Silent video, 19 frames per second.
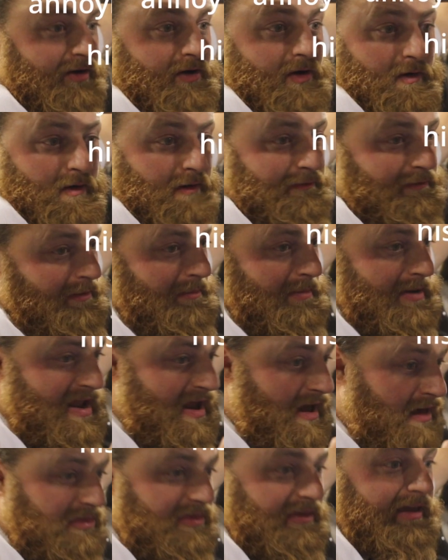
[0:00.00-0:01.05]
car from
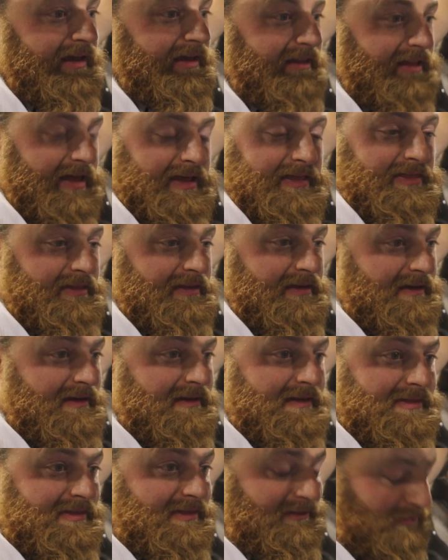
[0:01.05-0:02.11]
nothing. Like,
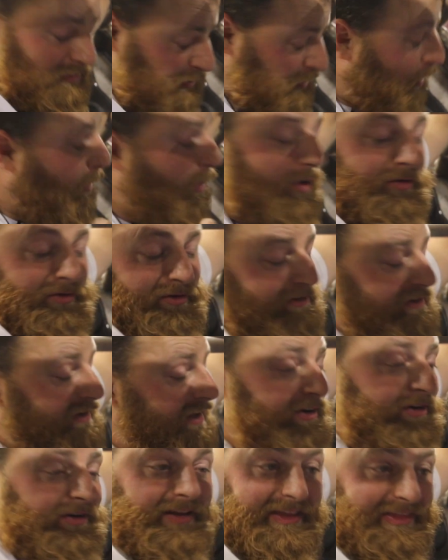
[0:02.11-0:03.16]
the doors are
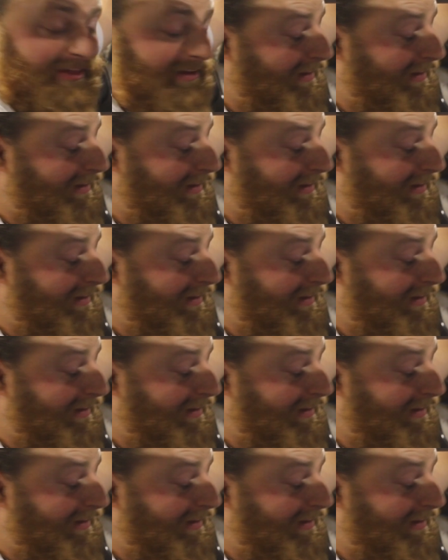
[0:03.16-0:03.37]
literally the